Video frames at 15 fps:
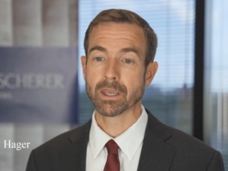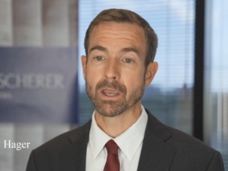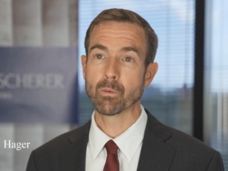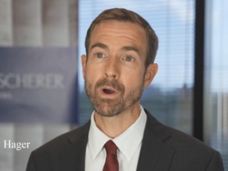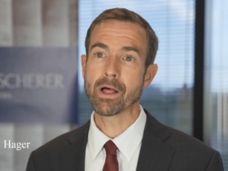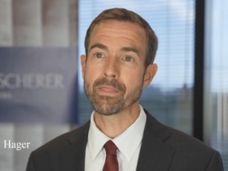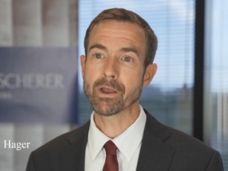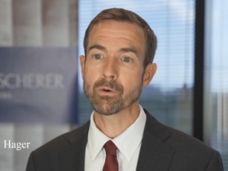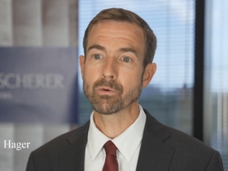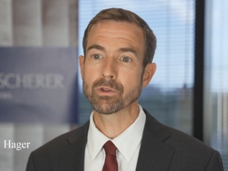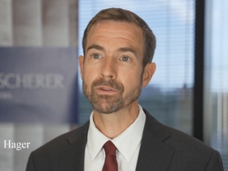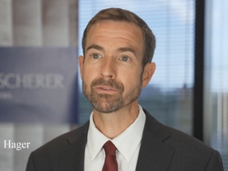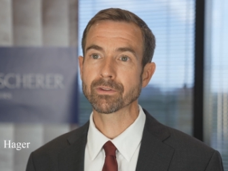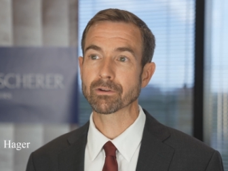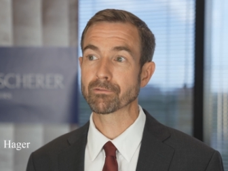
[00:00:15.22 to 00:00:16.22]
And while that
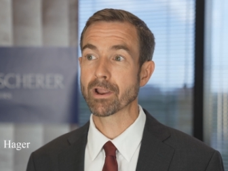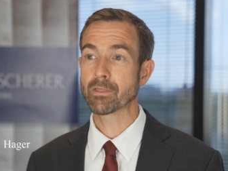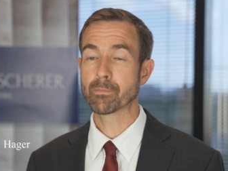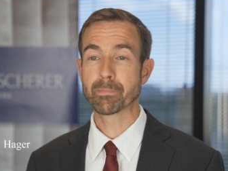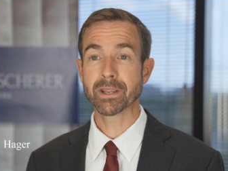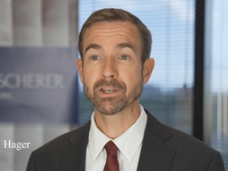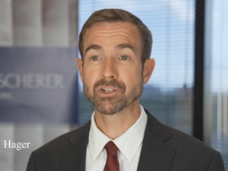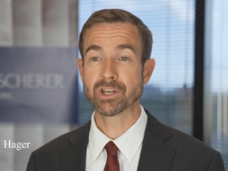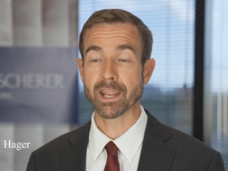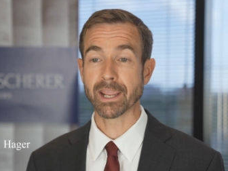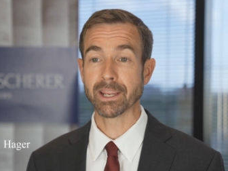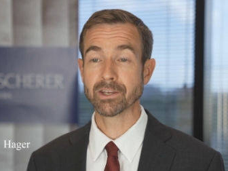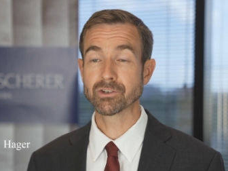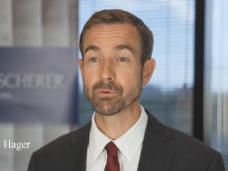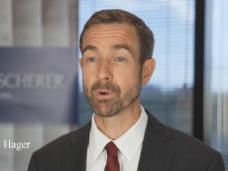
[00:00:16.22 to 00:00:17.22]
was a rather big
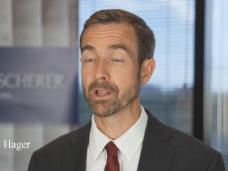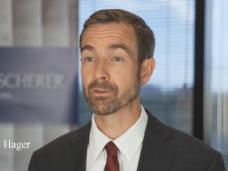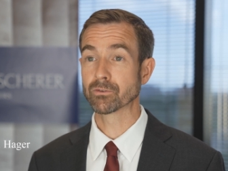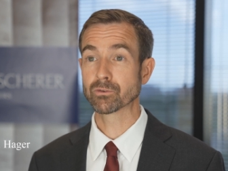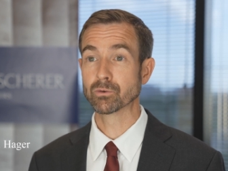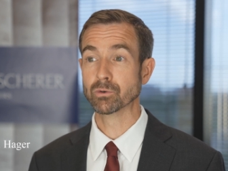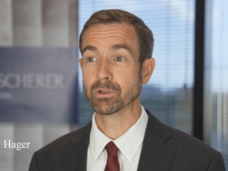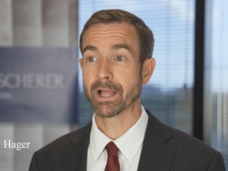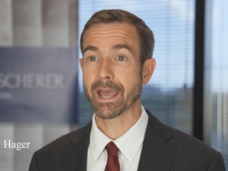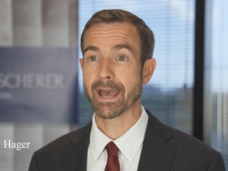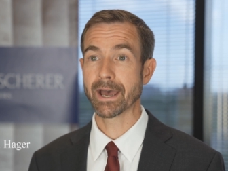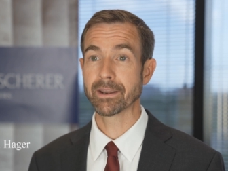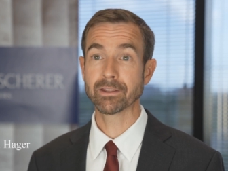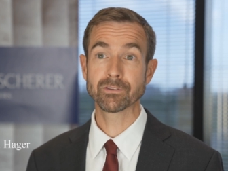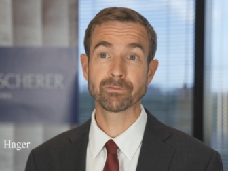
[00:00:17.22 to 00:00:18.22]
change, and while the school
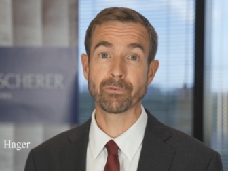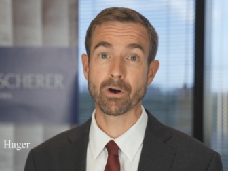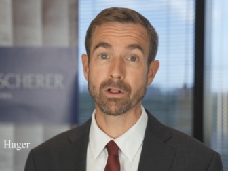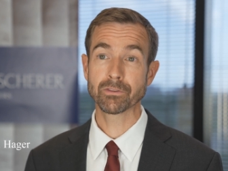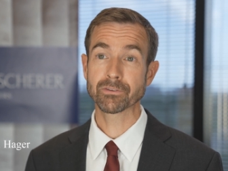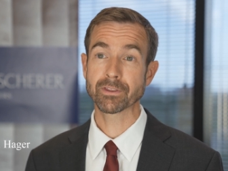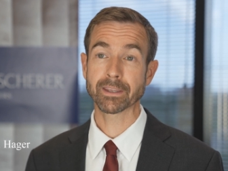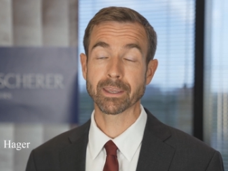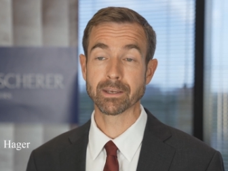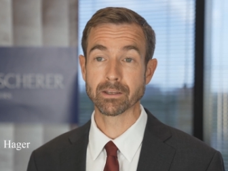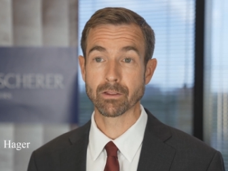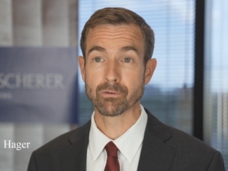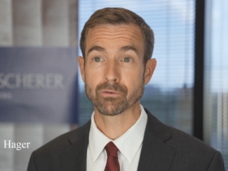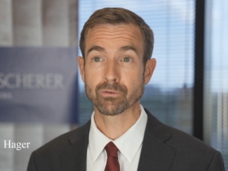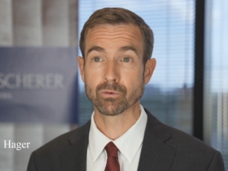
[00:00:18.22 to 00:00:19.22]
had its faults like any
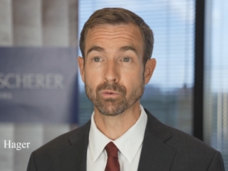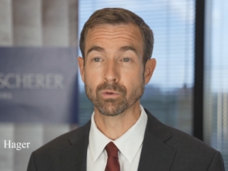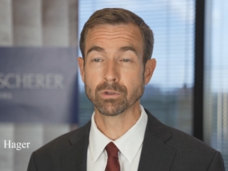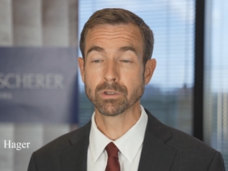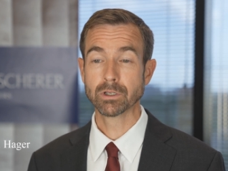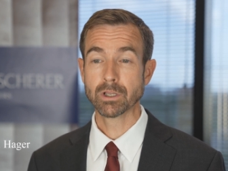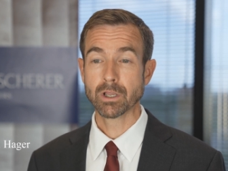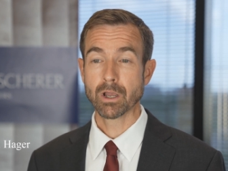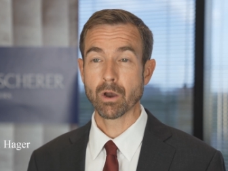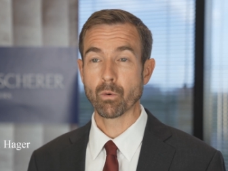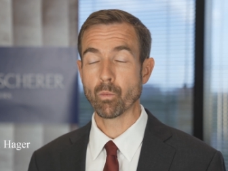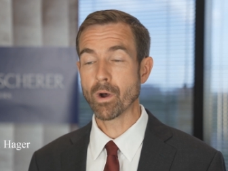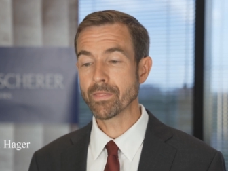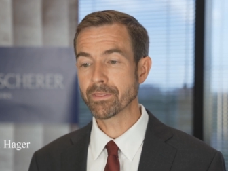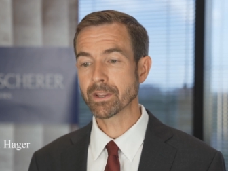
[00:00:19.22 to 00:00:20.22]
other school,
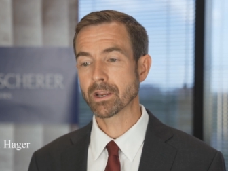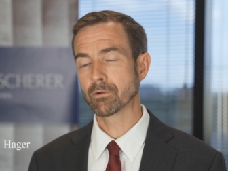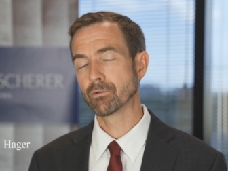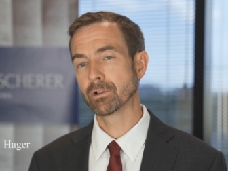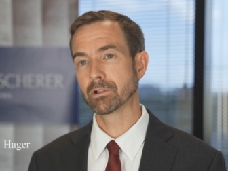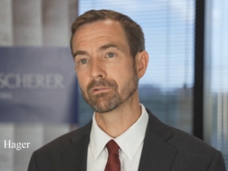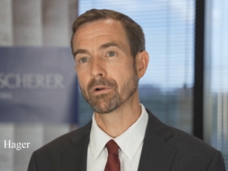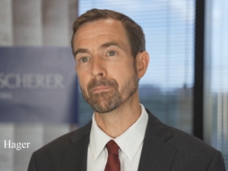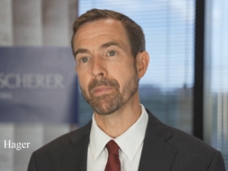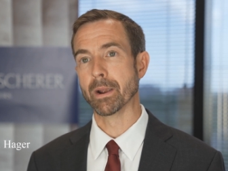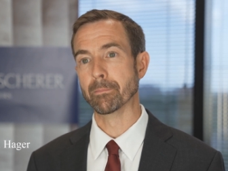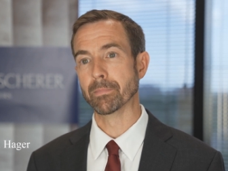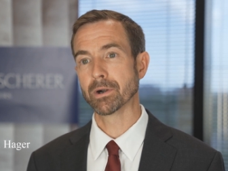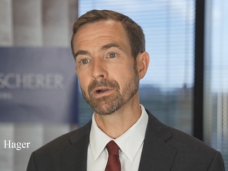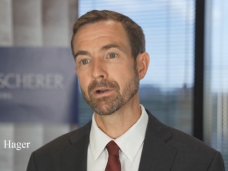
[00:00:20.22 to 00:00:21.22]
one thing I really
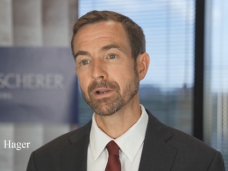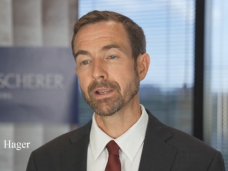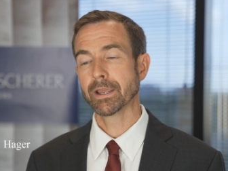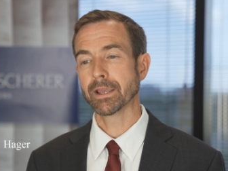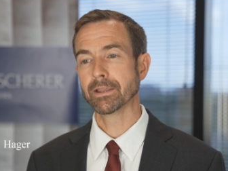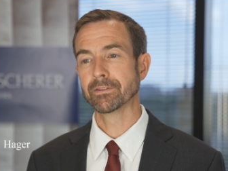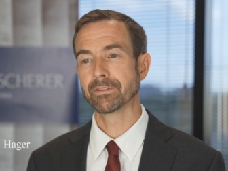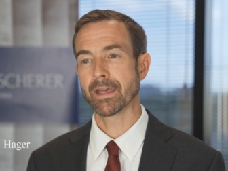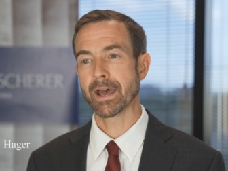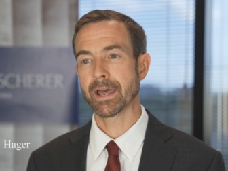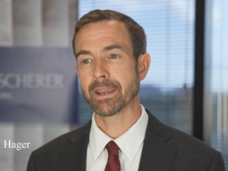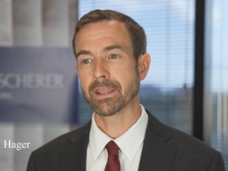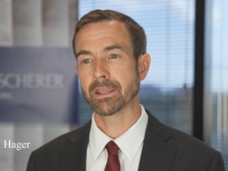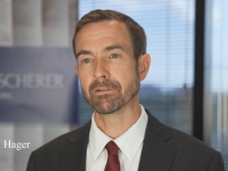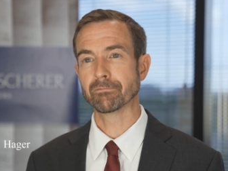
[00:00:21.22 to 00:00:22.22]
remember is
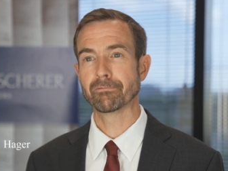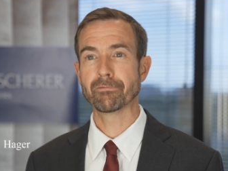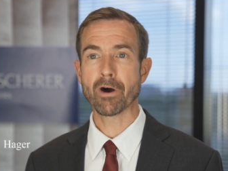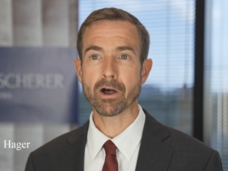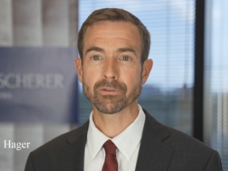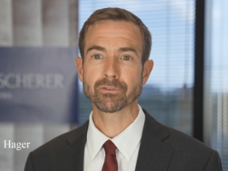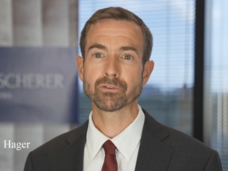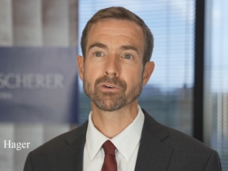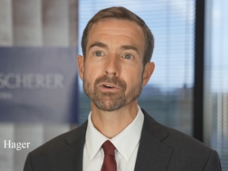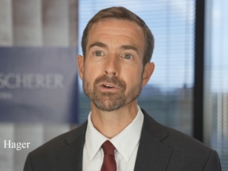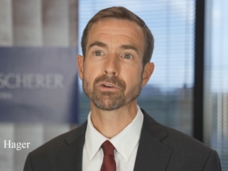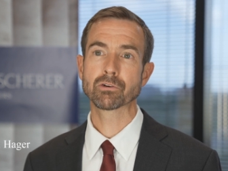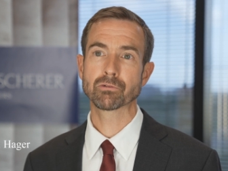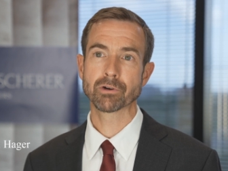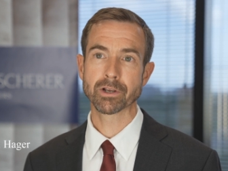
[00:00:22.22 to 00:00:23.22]
that it
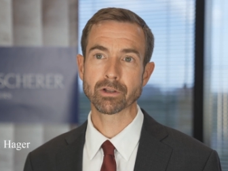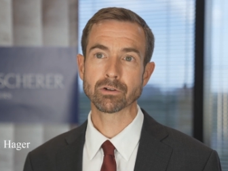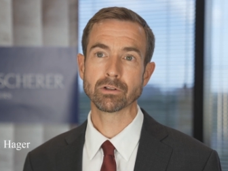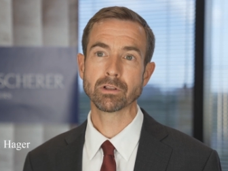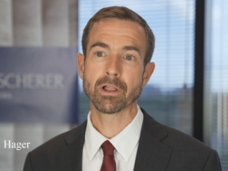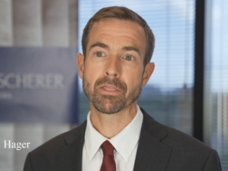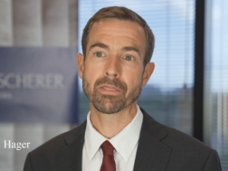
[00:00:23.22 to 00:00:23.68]
fostered critical